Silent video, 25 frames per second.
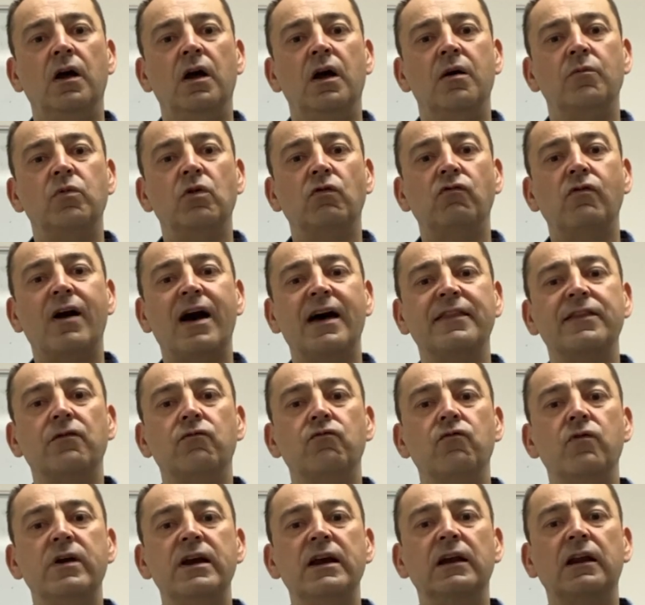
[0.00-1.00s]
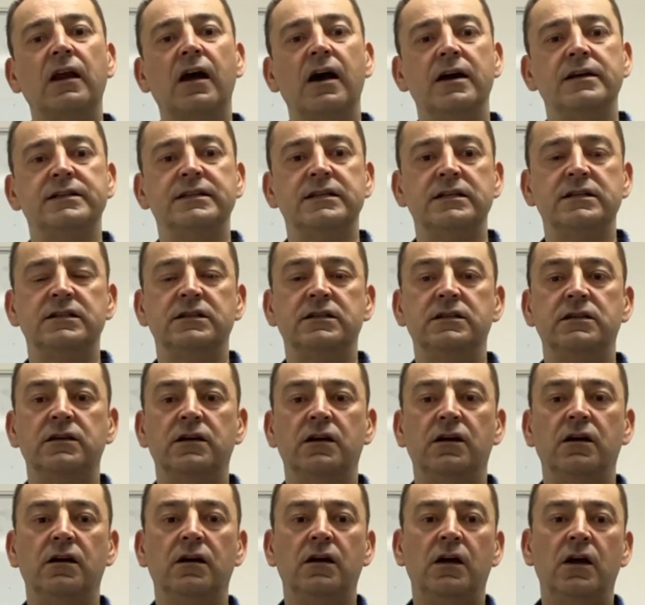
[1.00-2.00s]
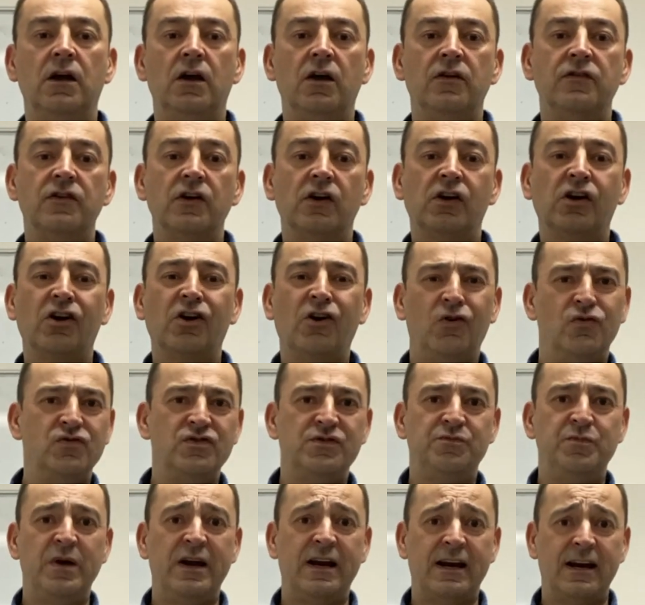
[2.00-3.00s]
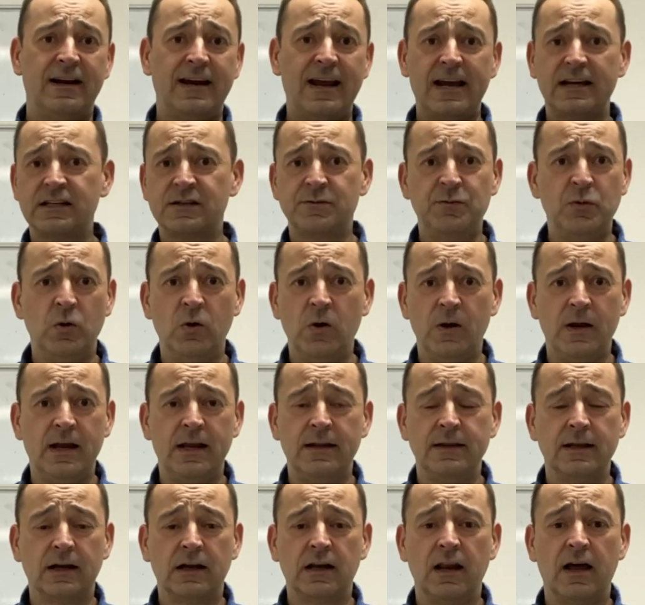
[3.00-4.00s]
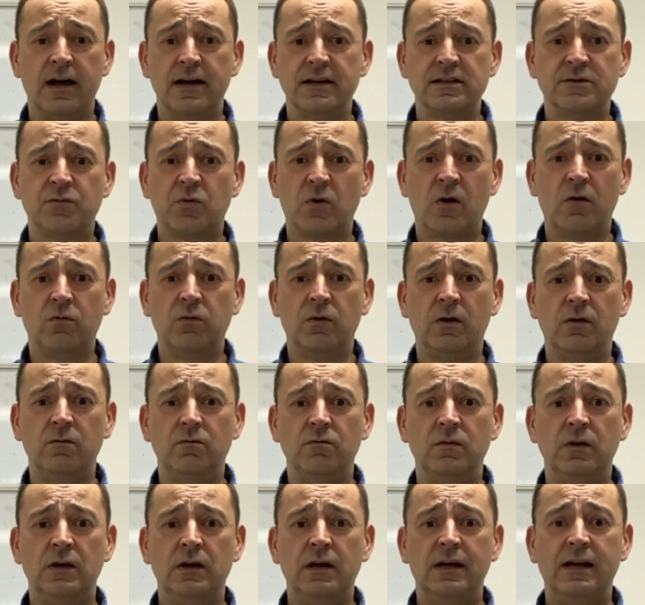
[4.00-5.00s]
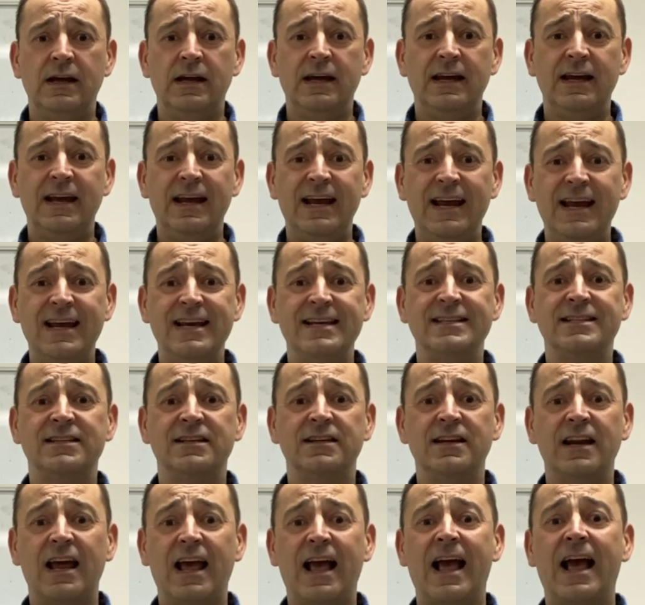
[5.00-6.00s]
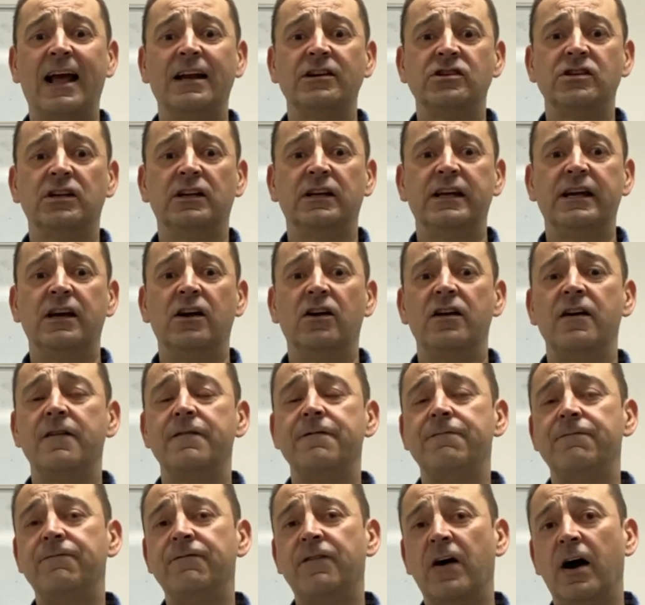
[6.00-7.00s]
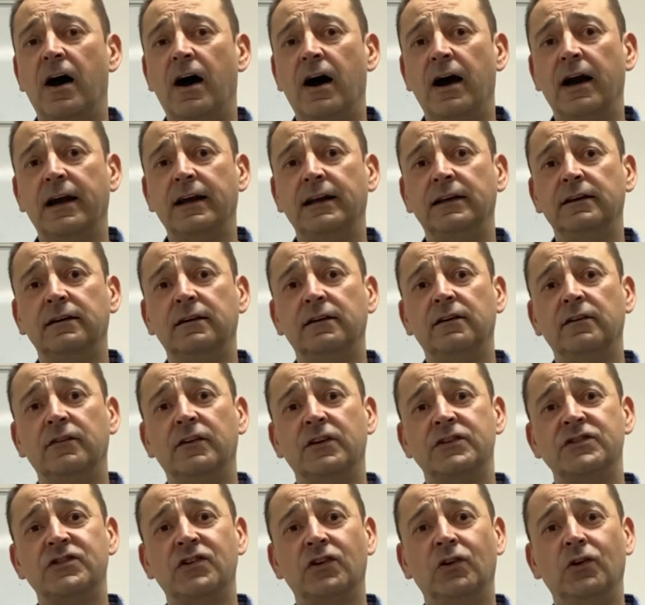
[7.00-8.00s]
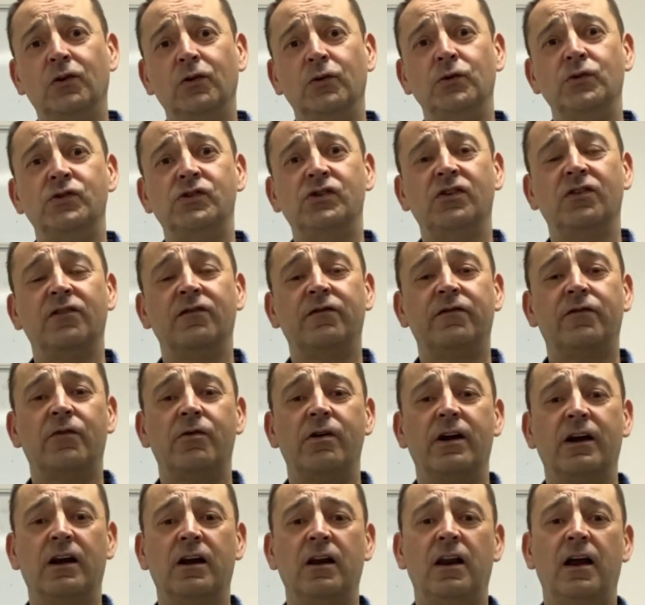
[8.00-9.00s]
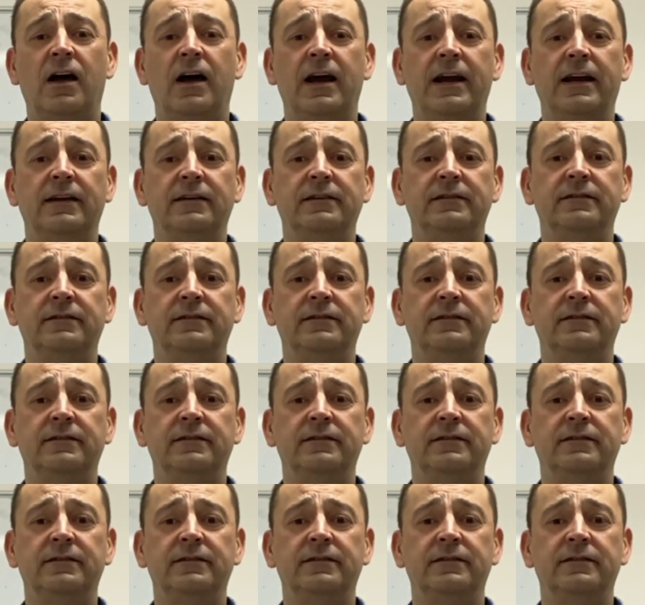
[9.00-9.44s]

but rather realizes that the coach, being an expert in the client's problem, isn't actually going to find the solution for a client.